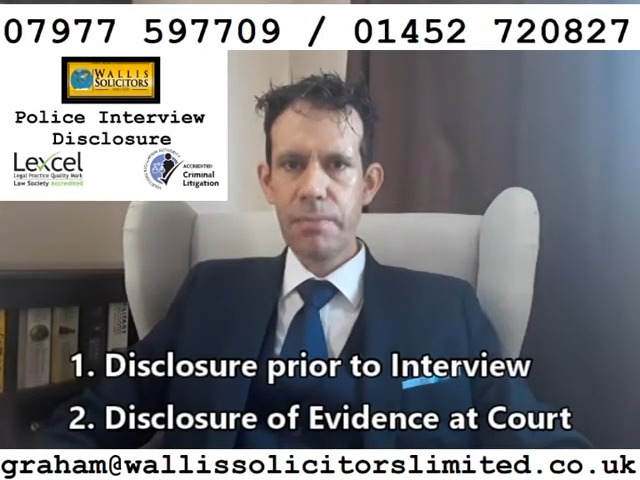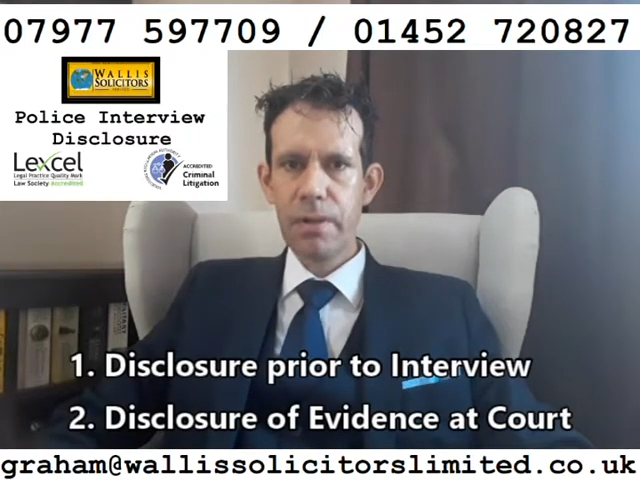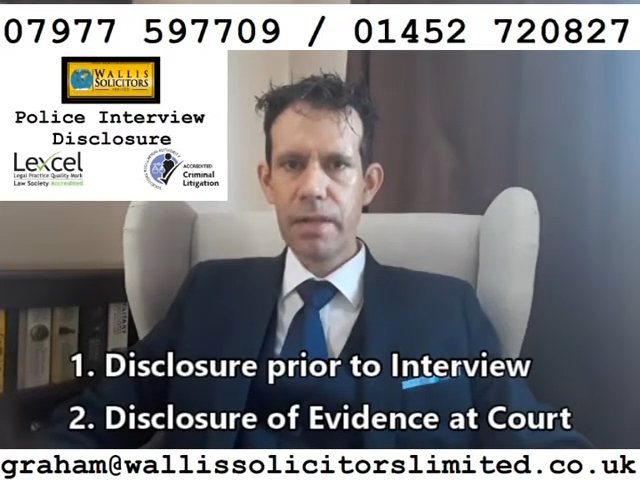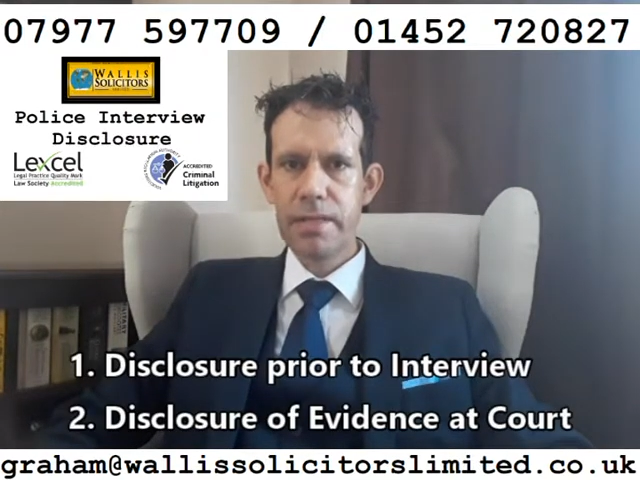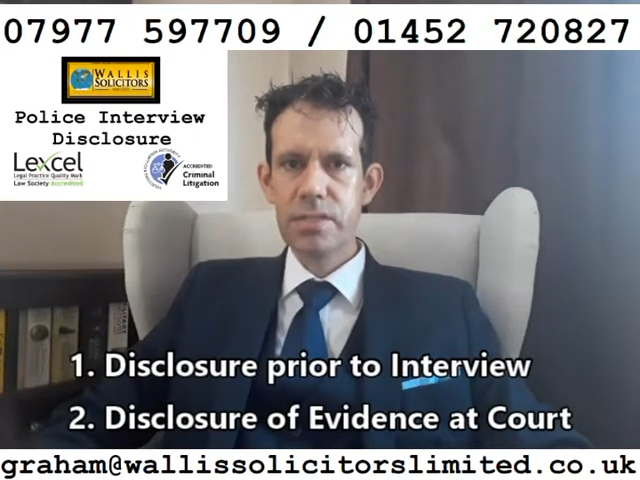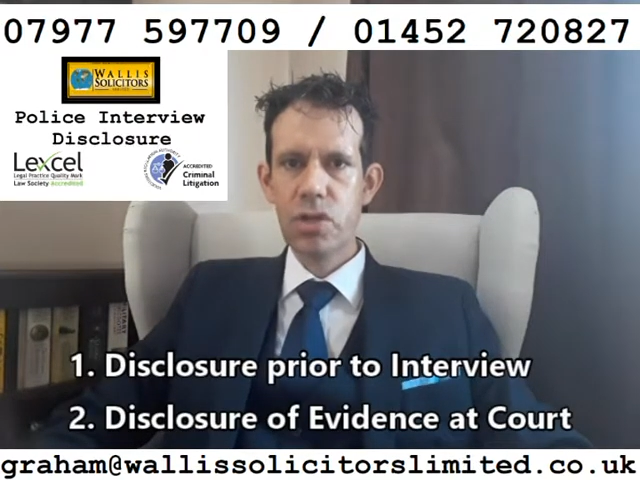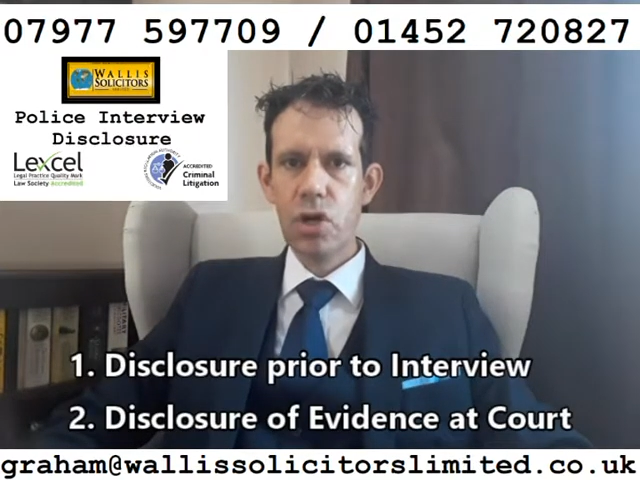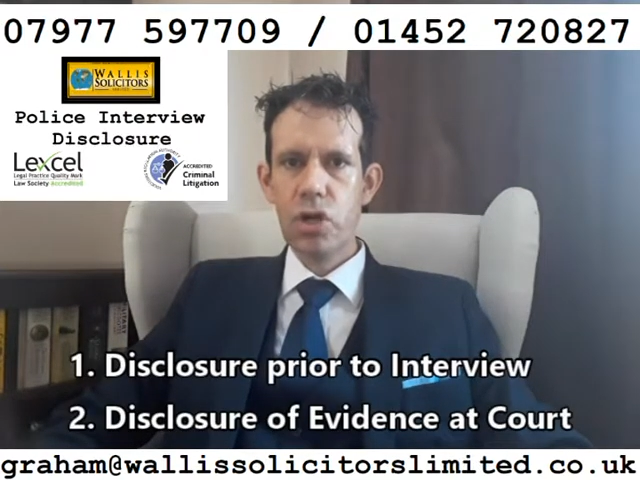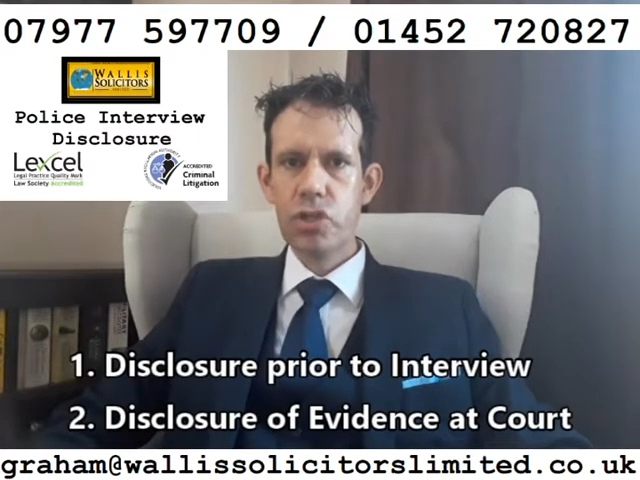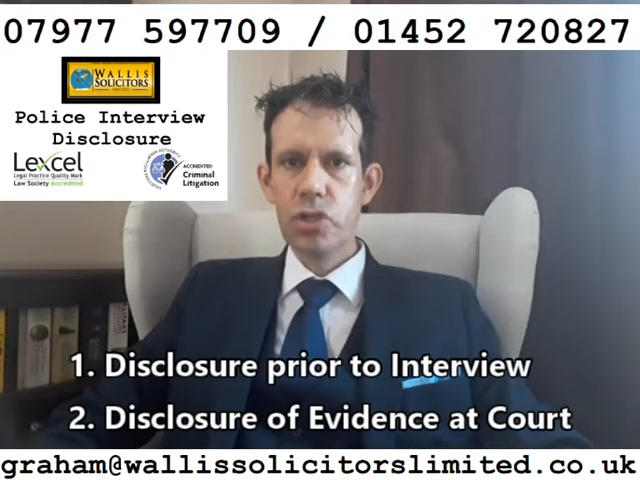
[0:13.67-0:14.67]
police
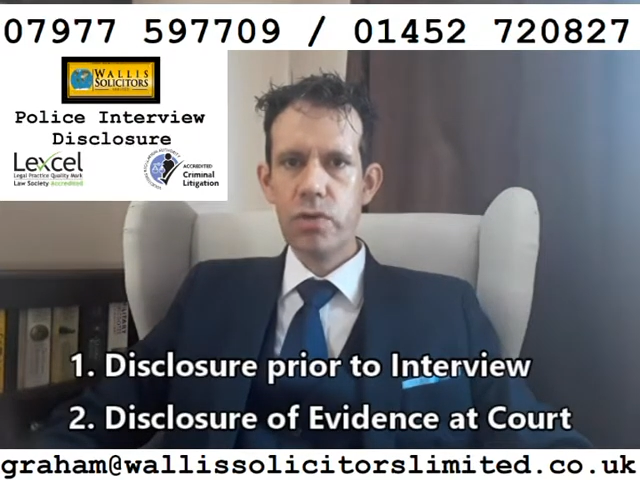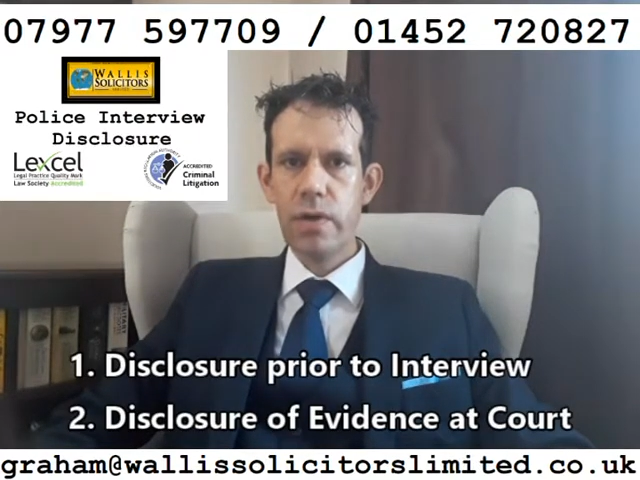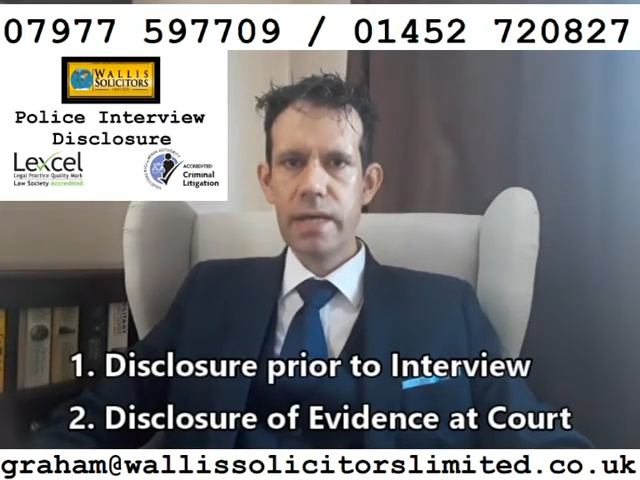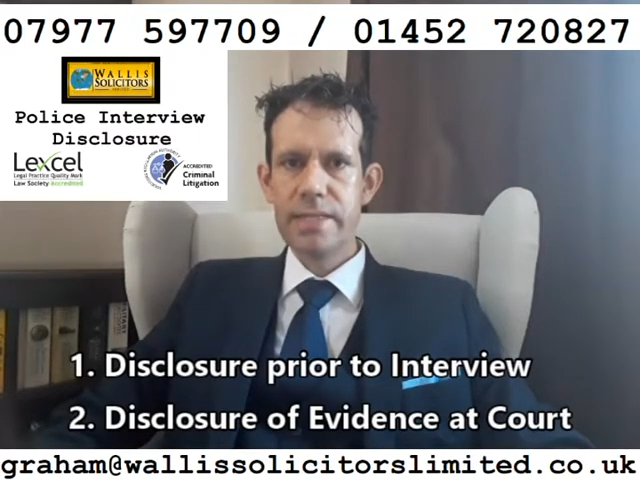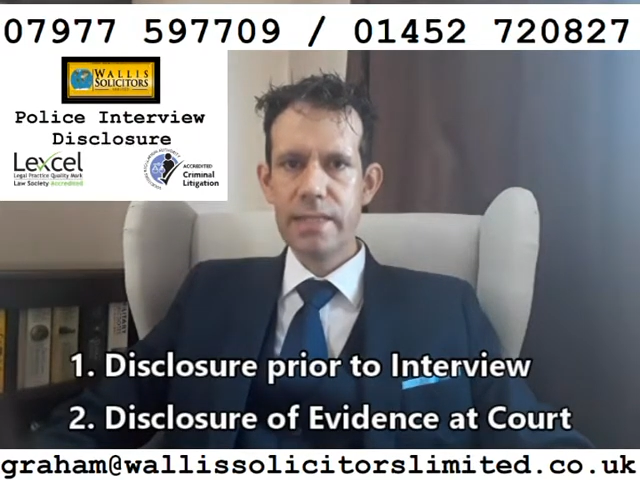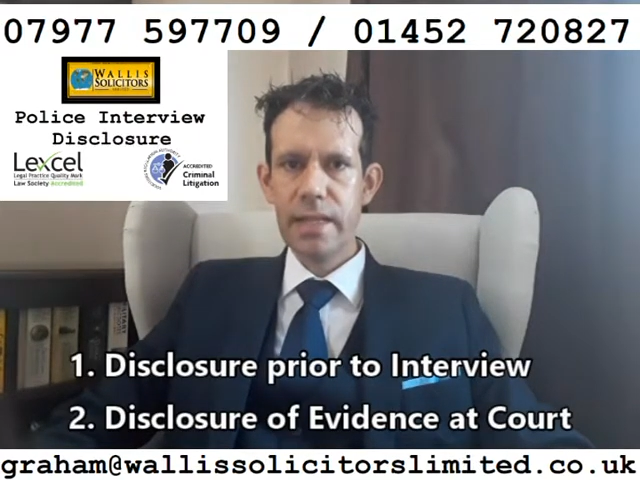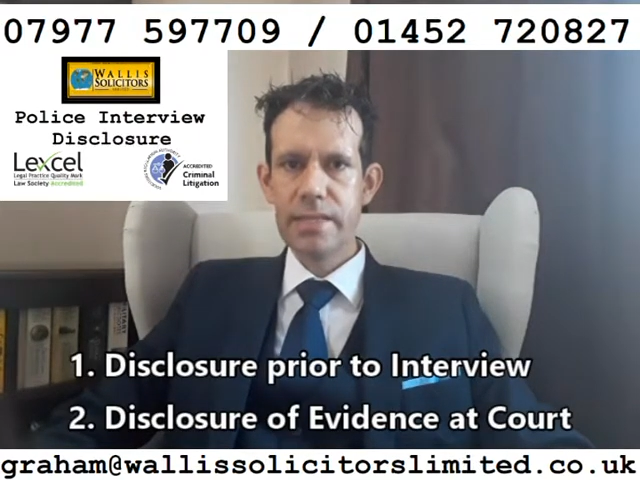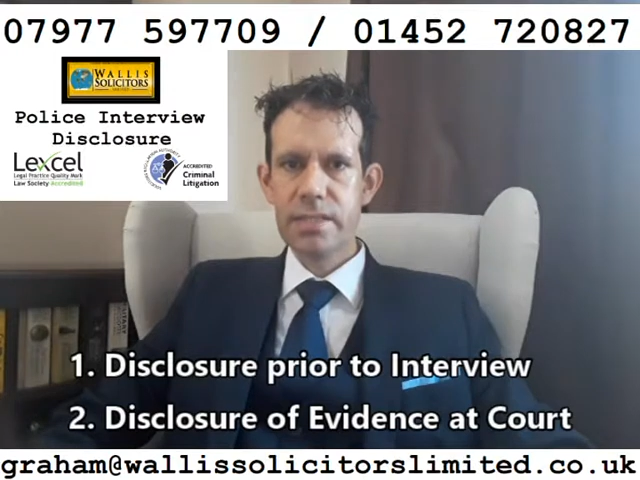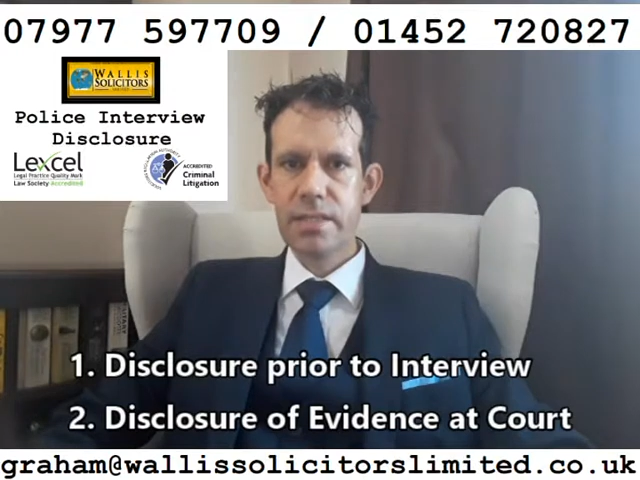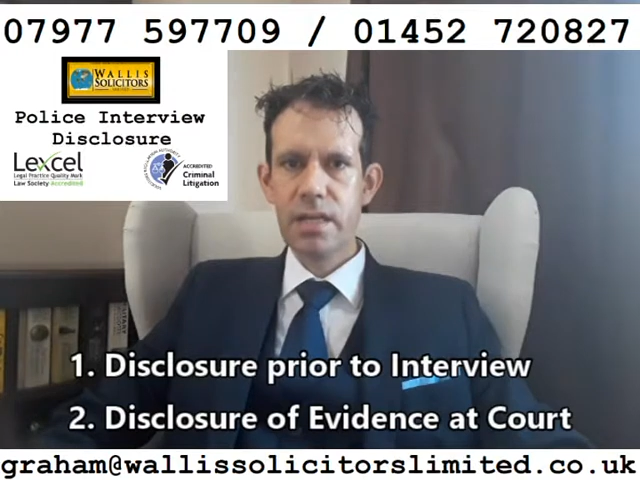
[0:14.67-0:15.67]
to a
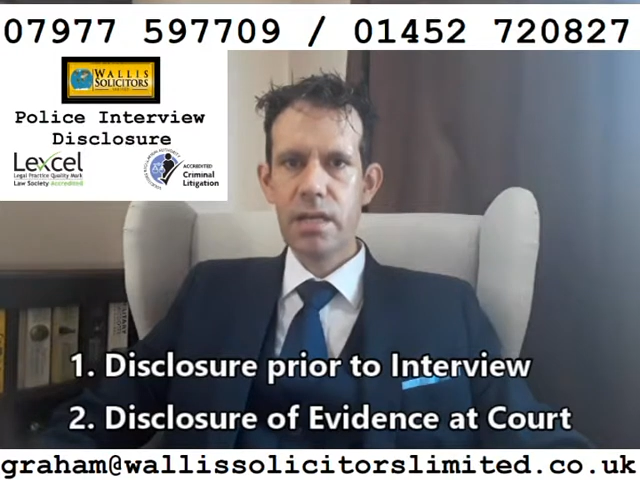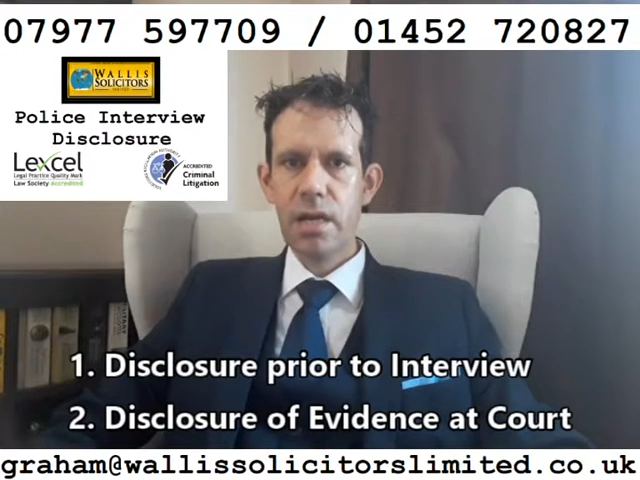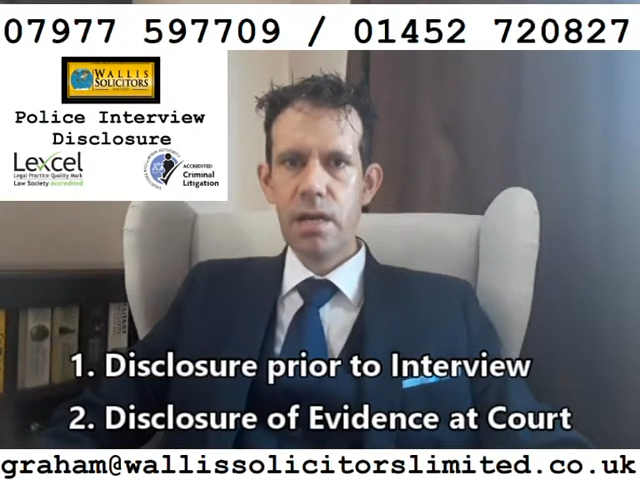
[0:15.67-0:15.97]
solicitor